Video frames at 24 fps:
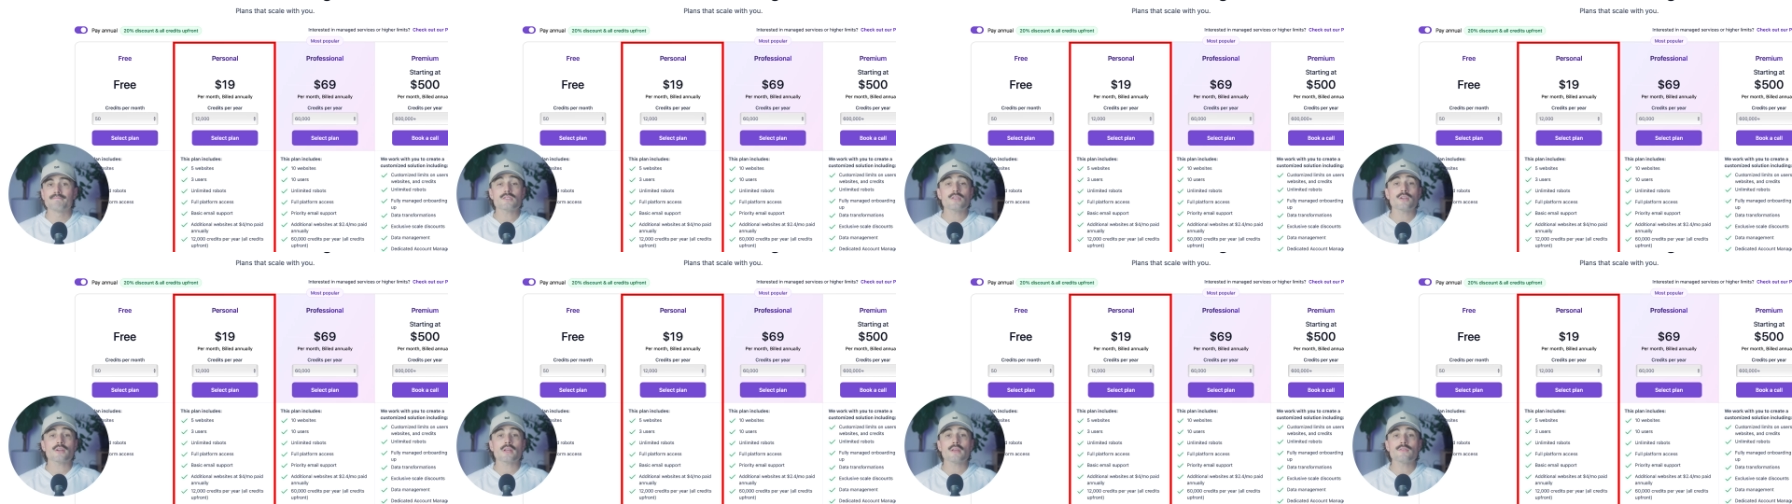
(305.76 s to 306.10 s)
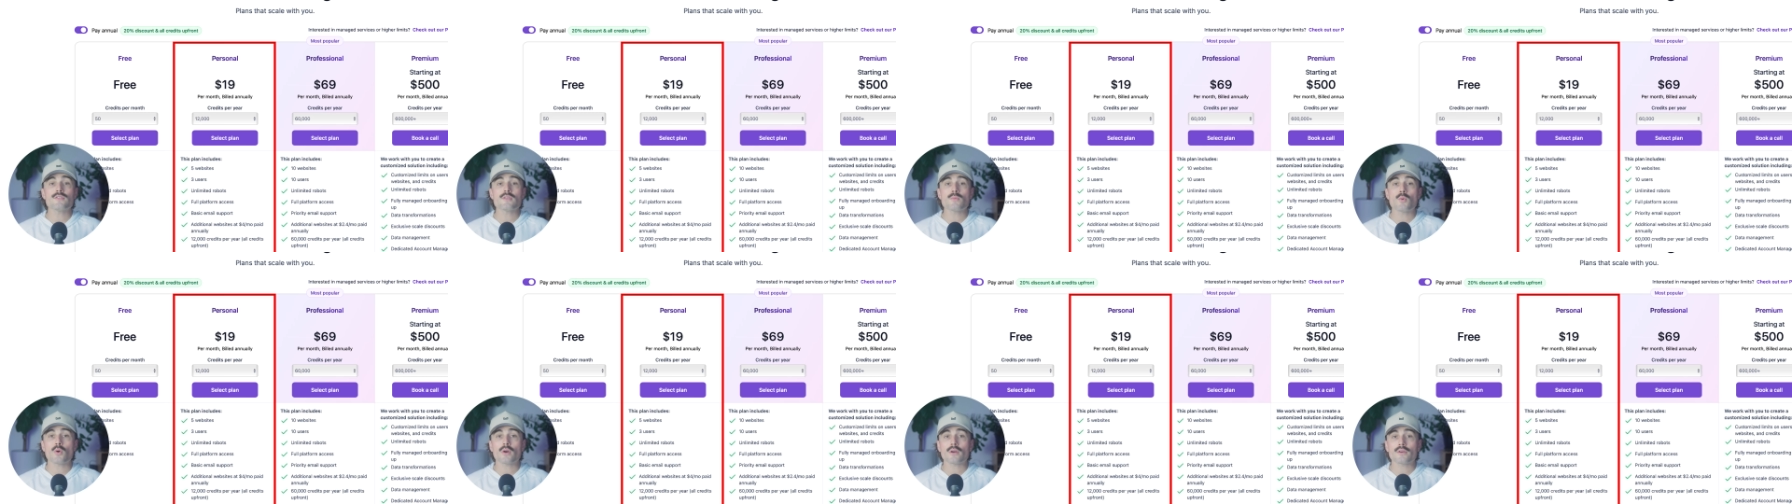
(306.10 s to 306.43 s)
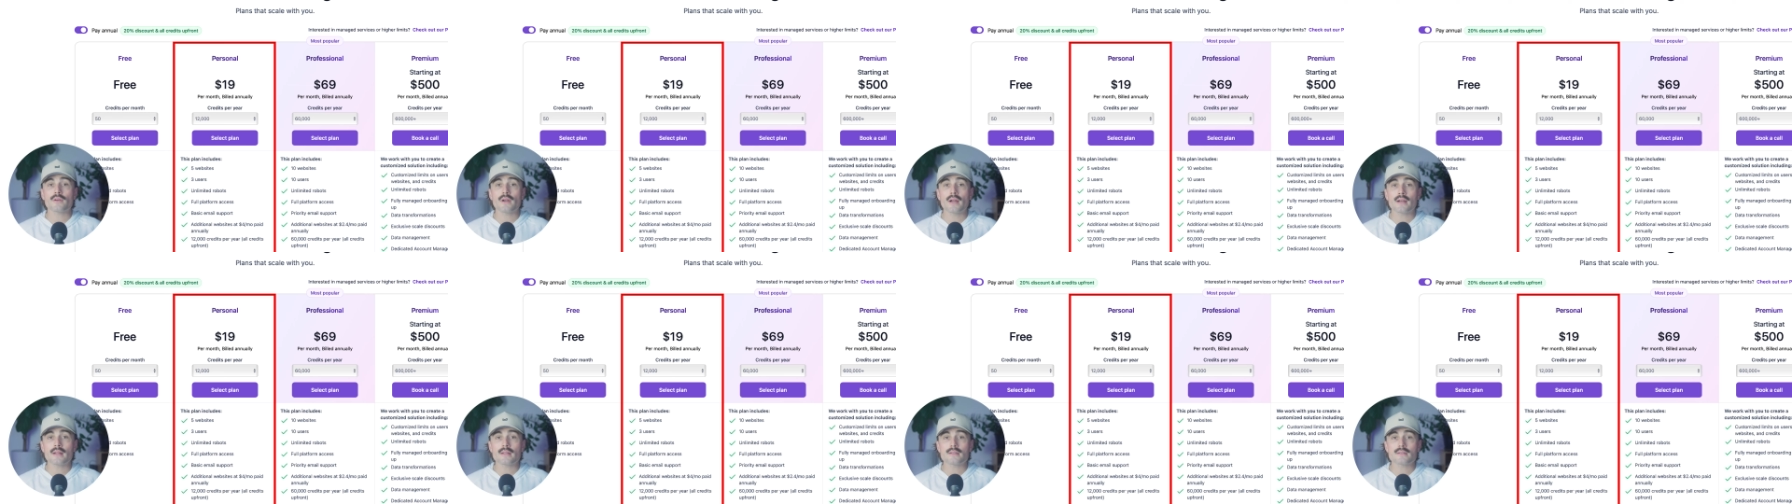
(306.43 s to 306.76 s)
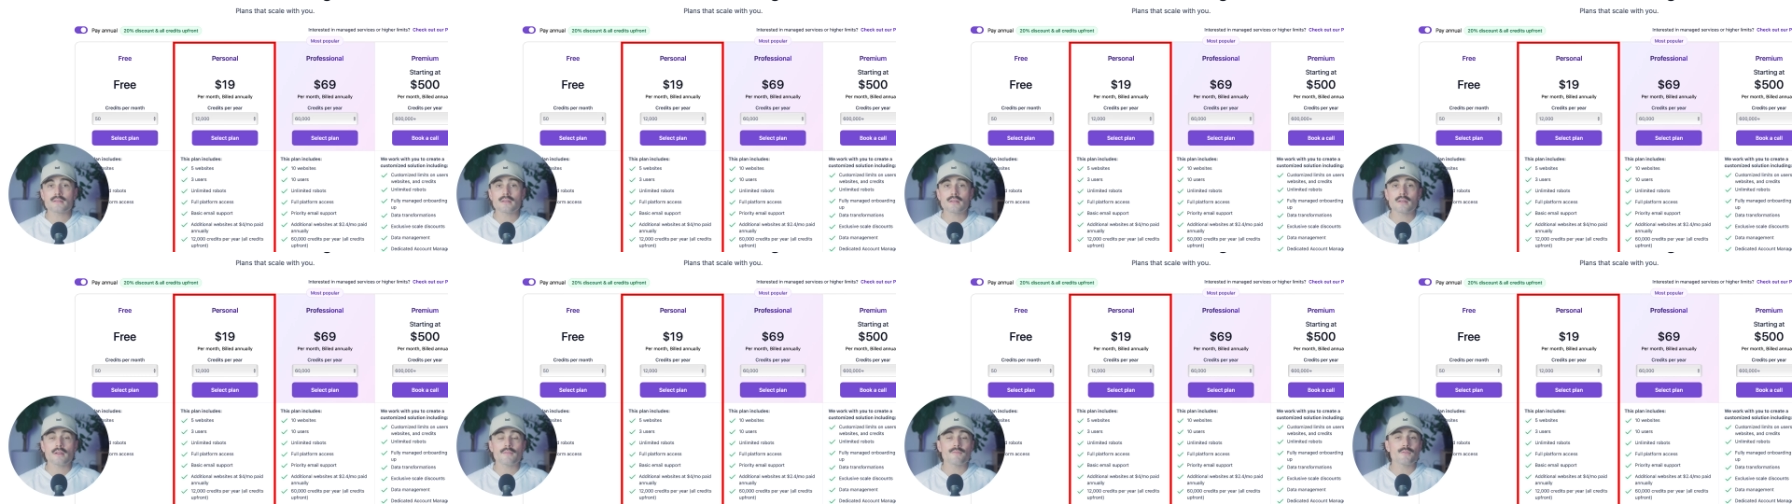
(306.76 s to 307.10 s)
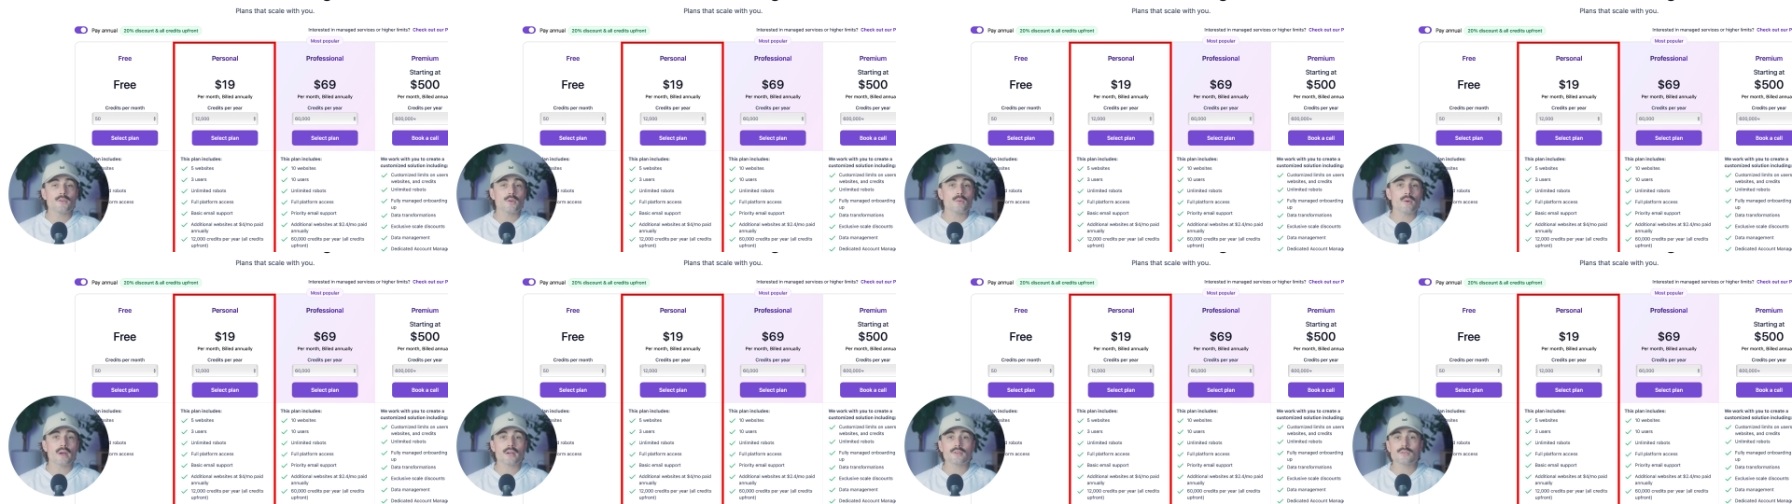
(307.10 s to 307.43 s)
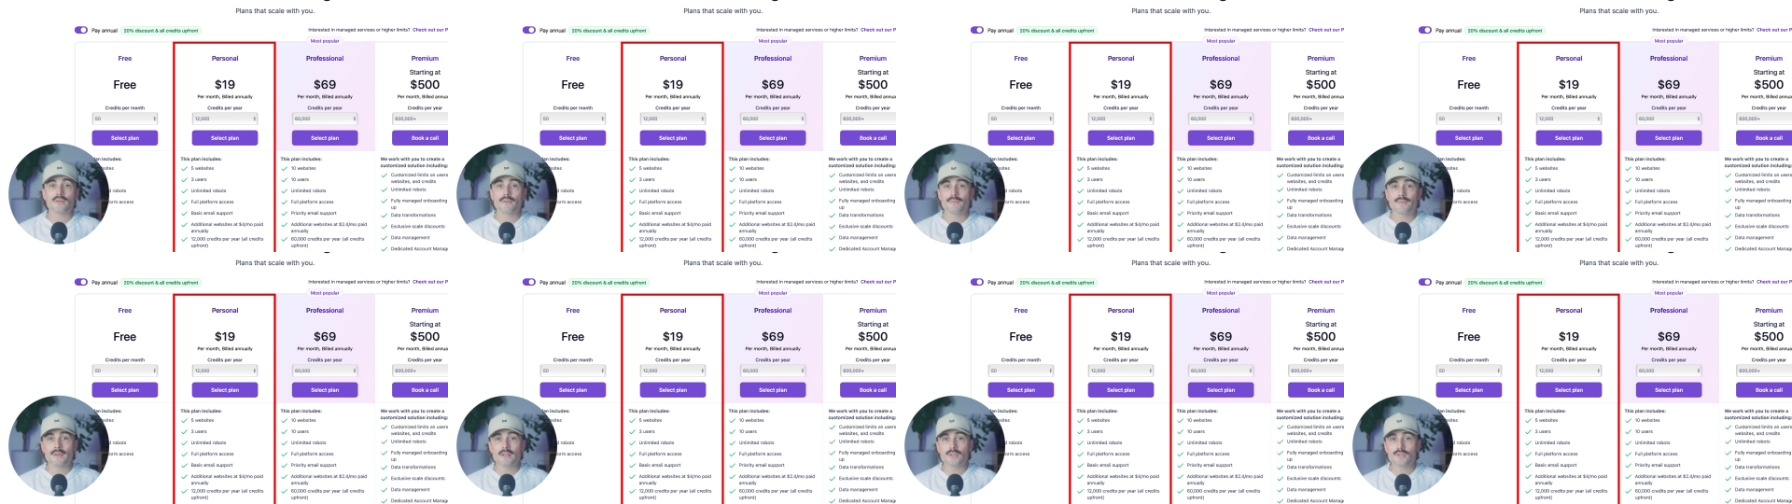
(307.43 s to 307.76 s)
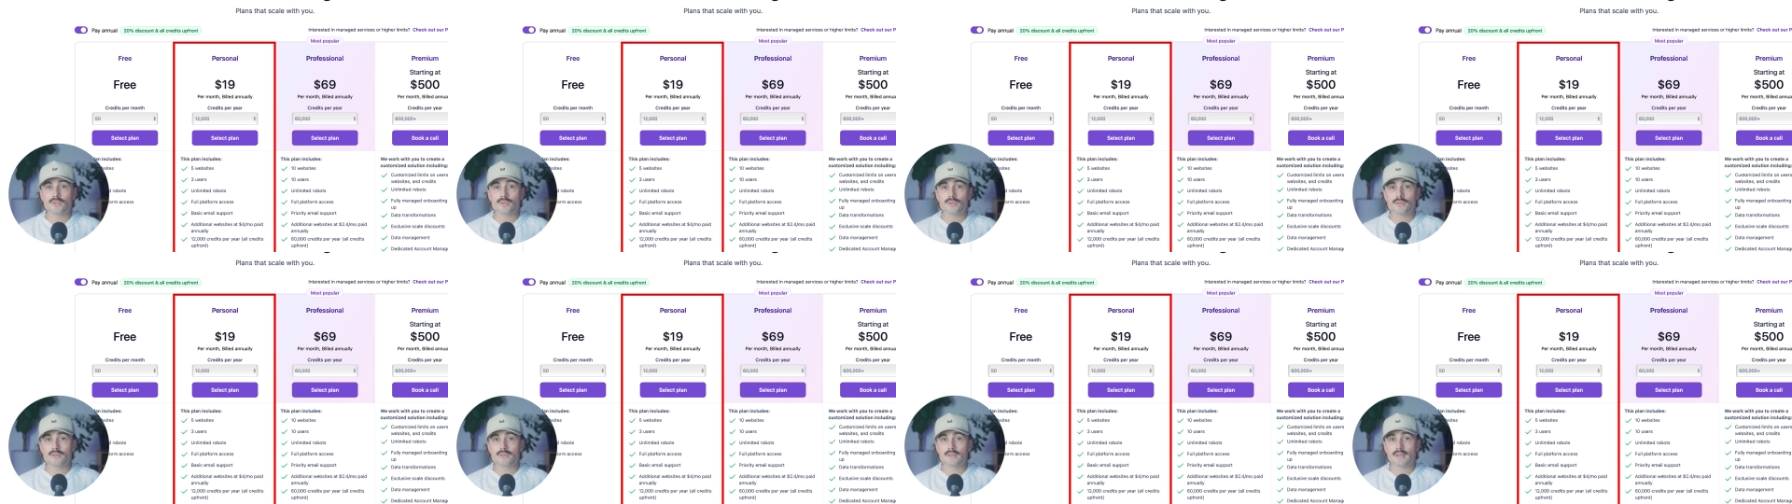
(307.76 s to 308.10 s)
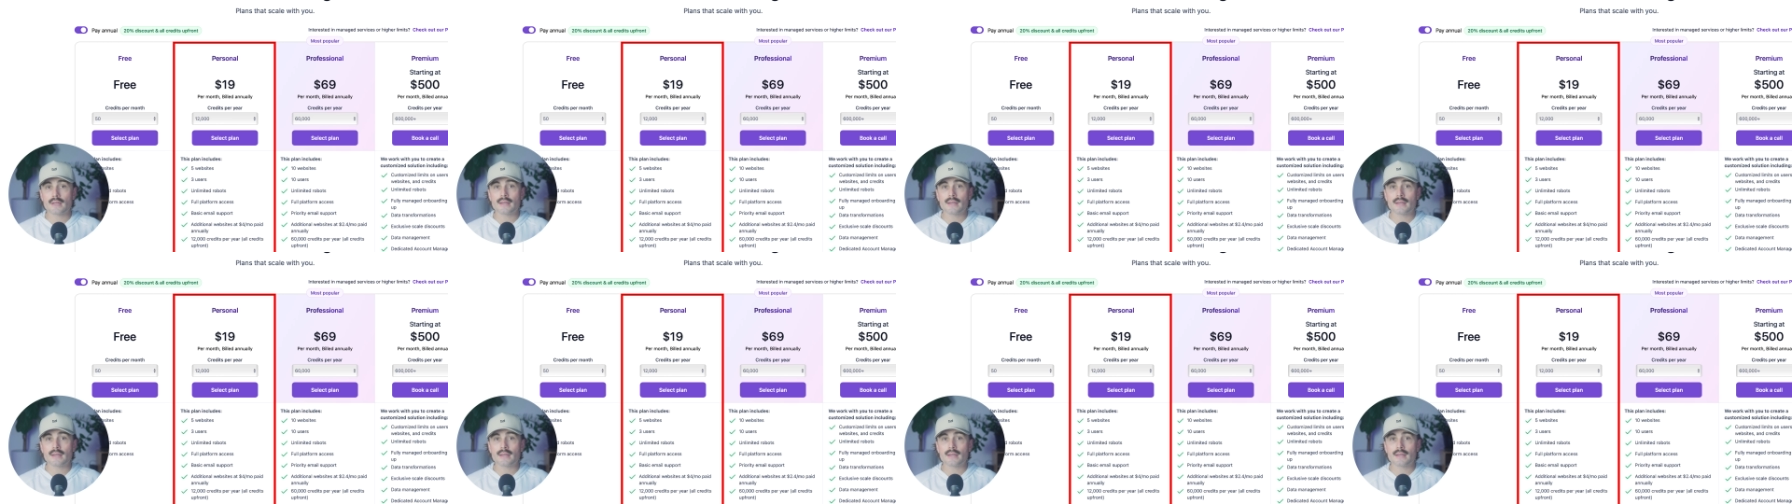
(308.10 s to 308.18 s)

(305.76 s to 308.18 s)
This tier gives you more credits and a few extra features